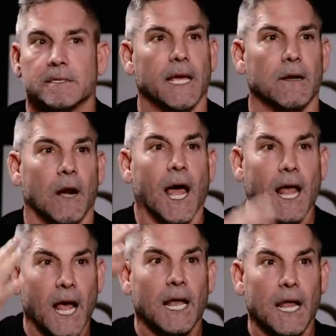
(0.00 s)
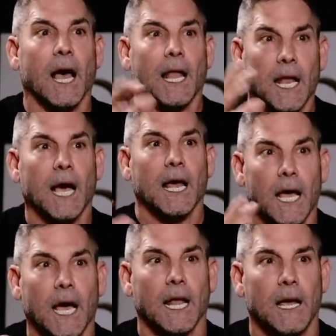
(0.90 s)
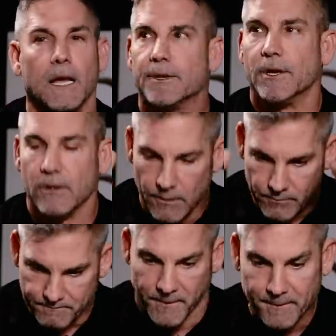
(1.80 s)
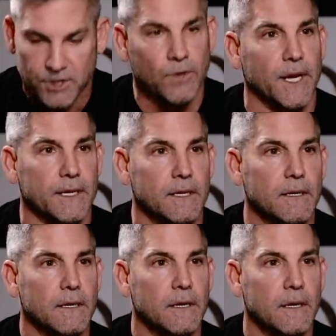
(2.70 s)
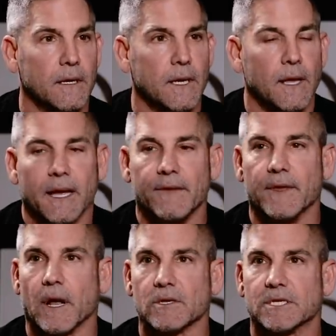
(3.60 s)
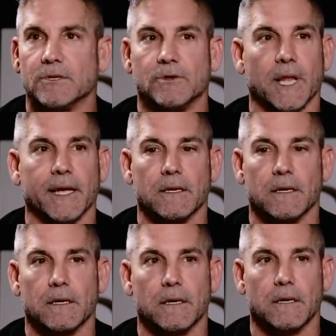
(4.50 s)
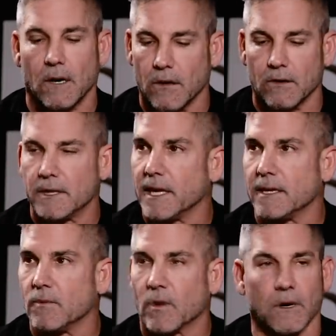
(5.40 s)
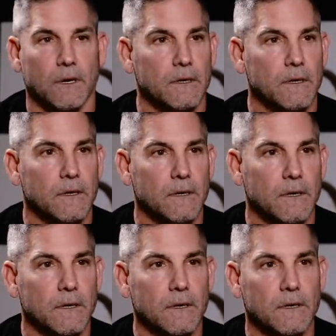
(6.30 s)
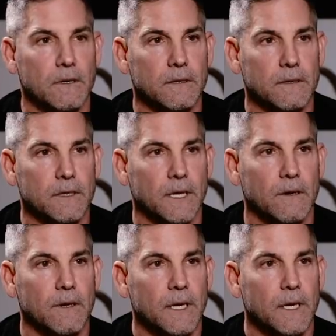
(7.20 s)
Taylor, dude, do it. Yeah. And then all of a sudden you're like, oh, that didn't work. You know?